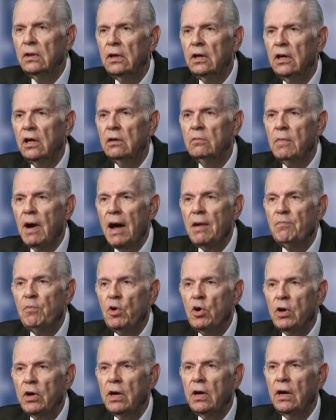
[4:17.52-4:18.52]
In my
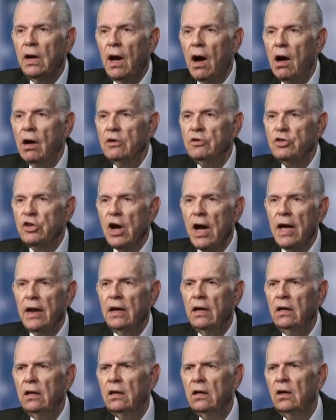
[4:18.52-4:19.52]
book on
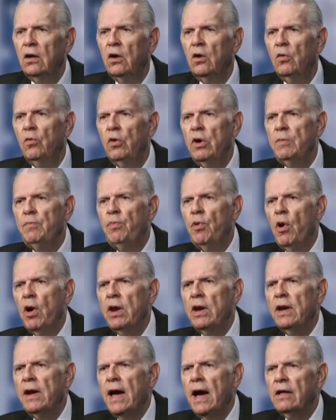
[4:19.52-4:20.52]
China, we
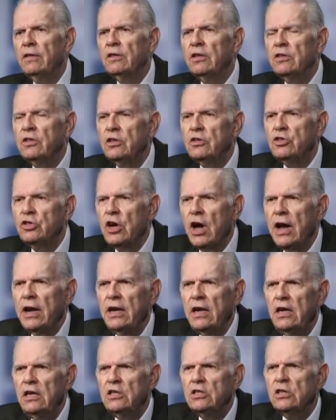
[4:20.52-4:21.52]
pointed out that the
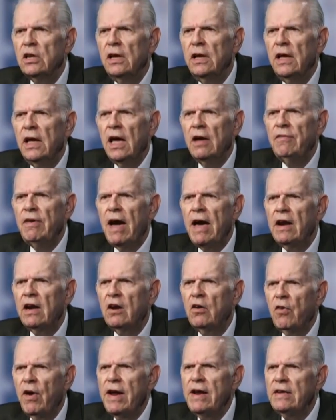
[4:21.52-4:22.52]
Chinese have had a
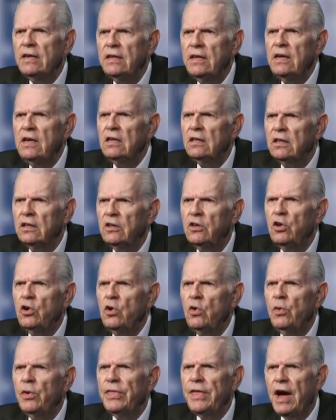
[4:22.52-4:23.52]
great deal to do
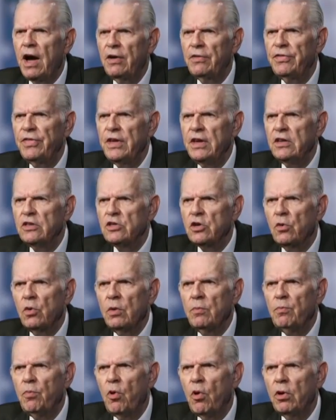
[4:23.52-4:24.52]
with how things are
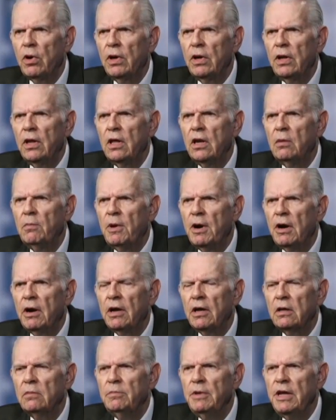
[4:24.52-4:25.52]
reported in
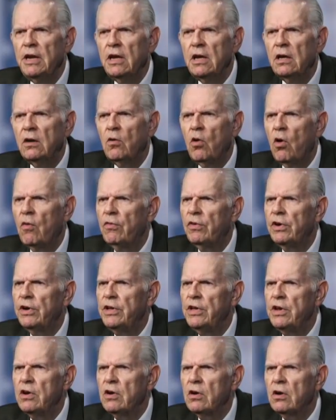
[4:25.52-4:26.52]
American media over a
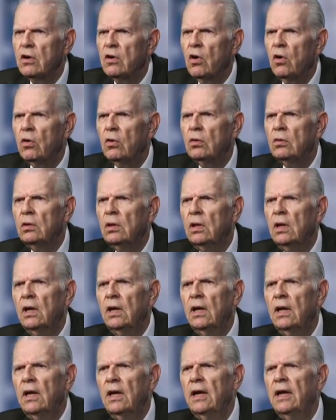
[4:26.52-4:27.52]
year ago.
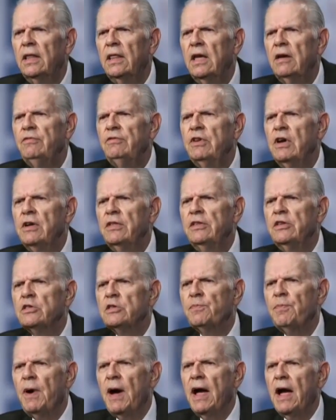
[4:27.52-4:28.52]
They've done this
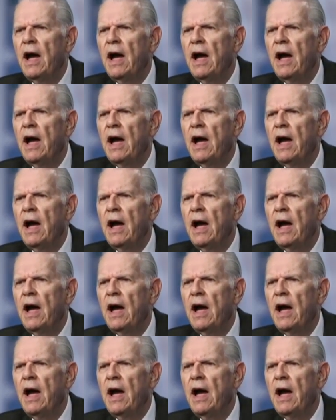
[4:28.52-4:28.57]
by